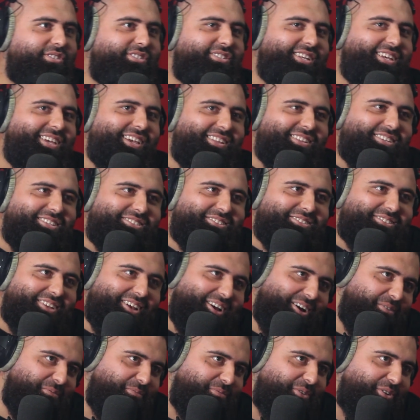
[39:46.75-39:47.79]
seeing this
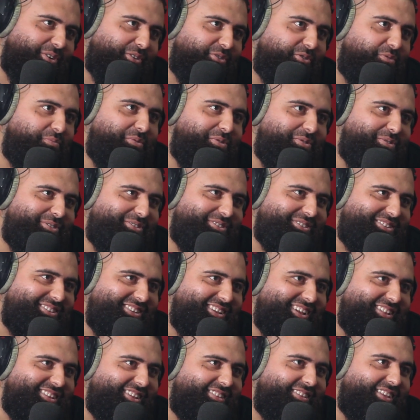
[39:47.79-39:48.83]
conspiracy
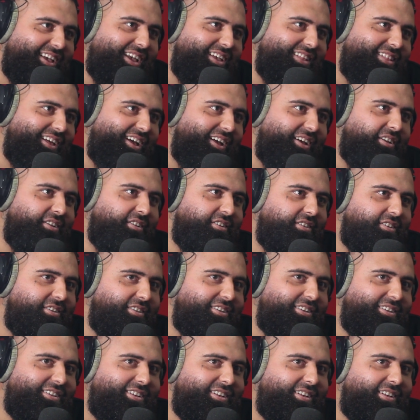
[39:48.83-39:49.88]
the other day that
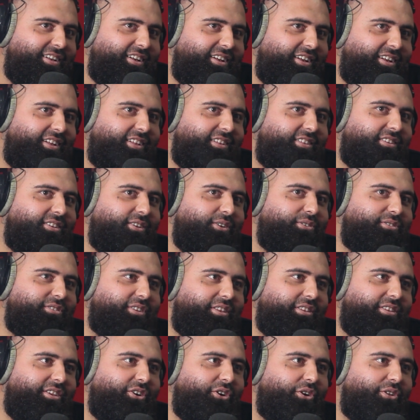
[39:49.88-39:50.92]
there was a
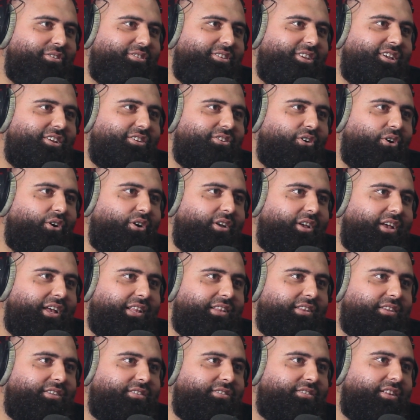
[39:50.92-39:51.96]
thing on TikTok
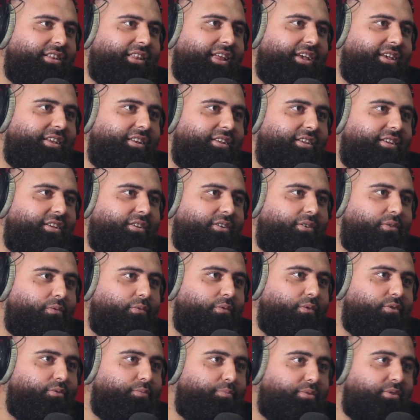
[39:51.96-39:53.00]
and this lady
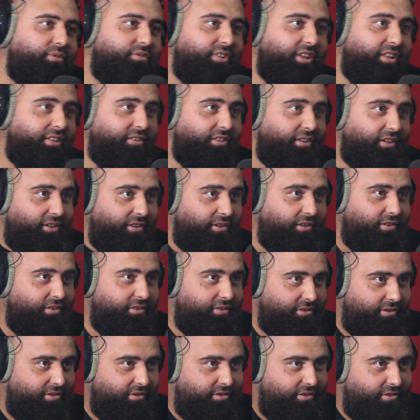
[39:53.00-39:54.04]
was presenting
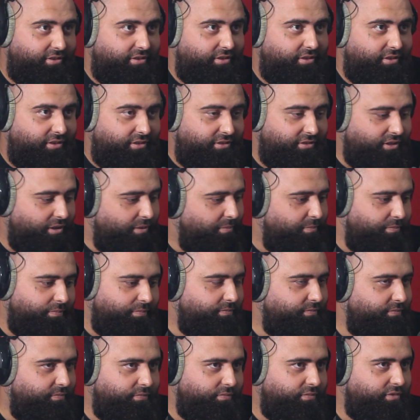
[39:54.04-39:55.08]

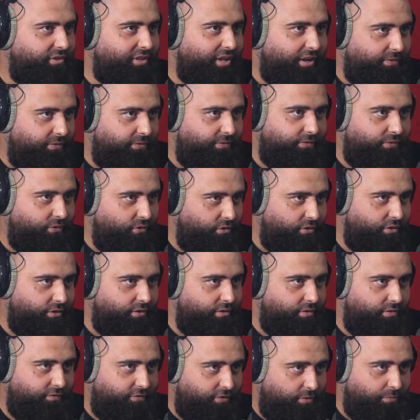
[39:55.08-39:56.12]
some stuff
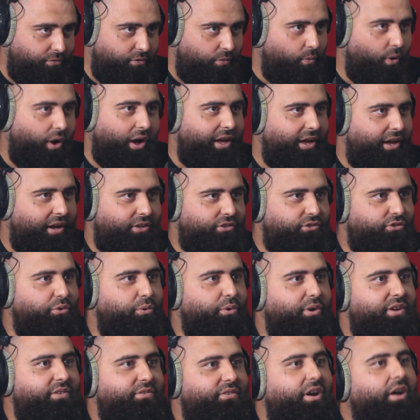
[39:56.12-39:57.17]
from the White House or
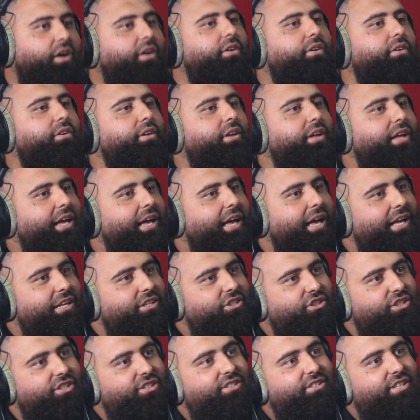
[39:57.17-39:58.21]
whatever, and
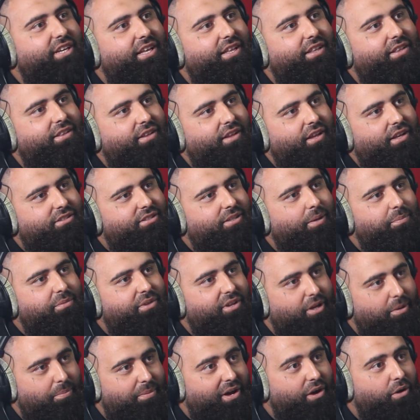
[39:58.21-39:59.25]
she said
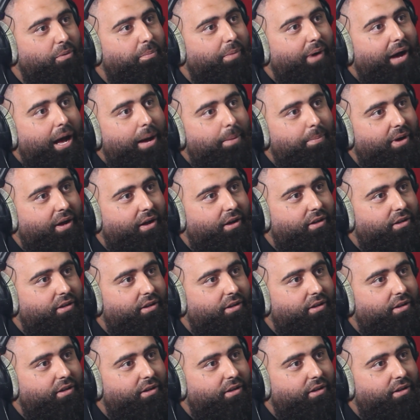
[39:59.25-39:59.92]
something about Obama,